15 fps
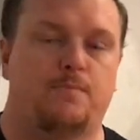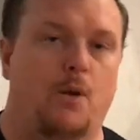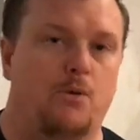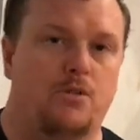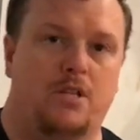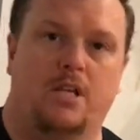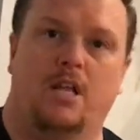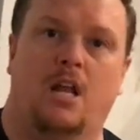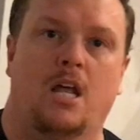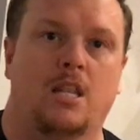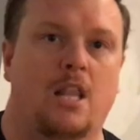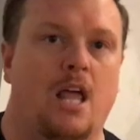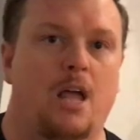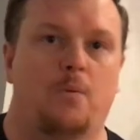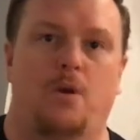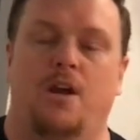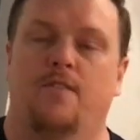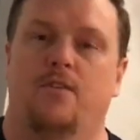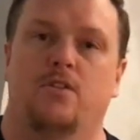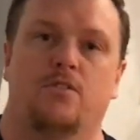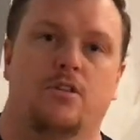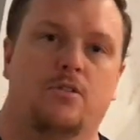posting it online,
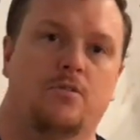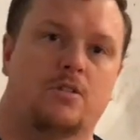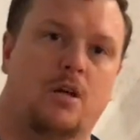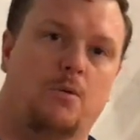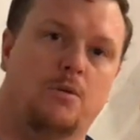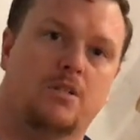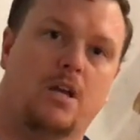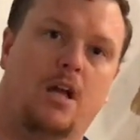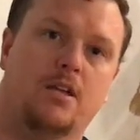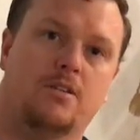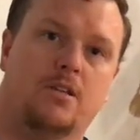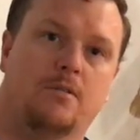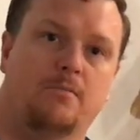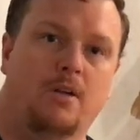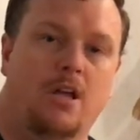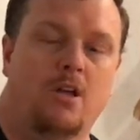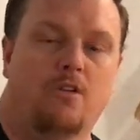whatever you do is always awesome.